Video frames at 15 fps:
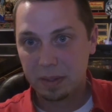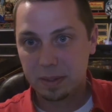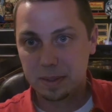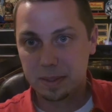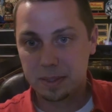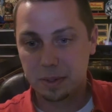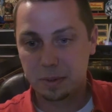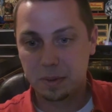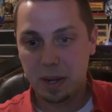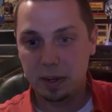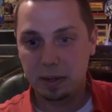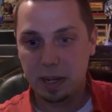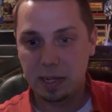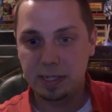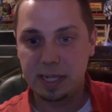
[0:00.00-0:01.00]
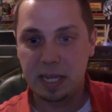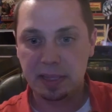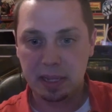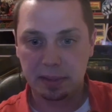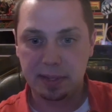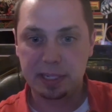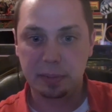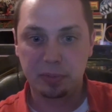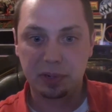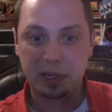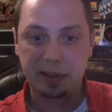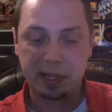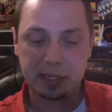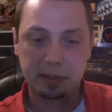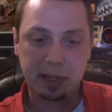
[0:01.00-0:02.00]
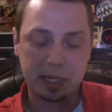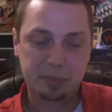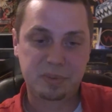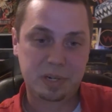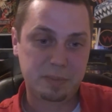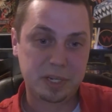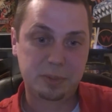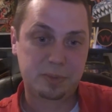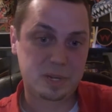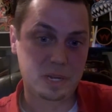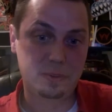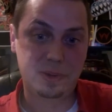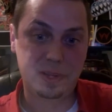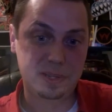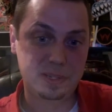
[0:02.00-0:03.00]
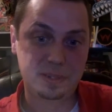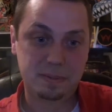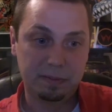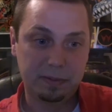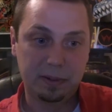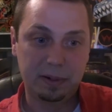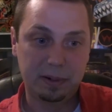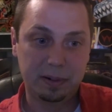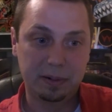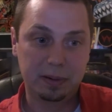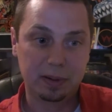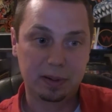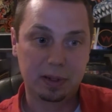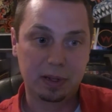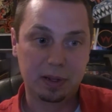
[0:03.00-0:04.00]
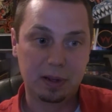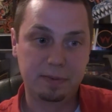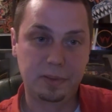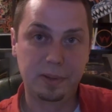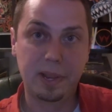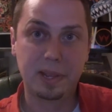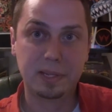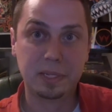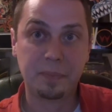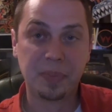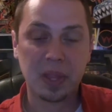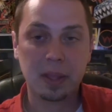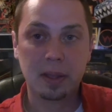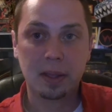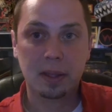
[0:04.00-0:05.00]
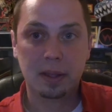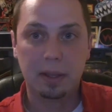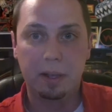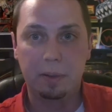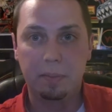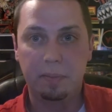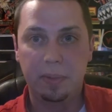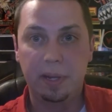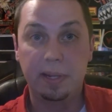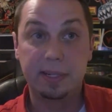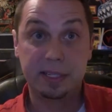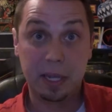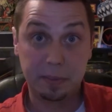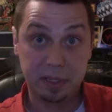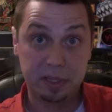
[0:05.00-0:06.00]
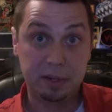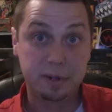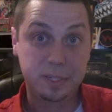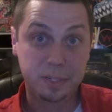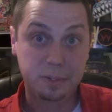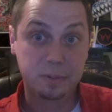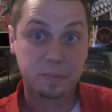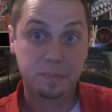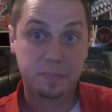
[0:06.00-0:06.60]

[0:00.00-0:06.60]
So I sat in that lazy boy, and that's pretty much where I was for a few days. And I slept in there too.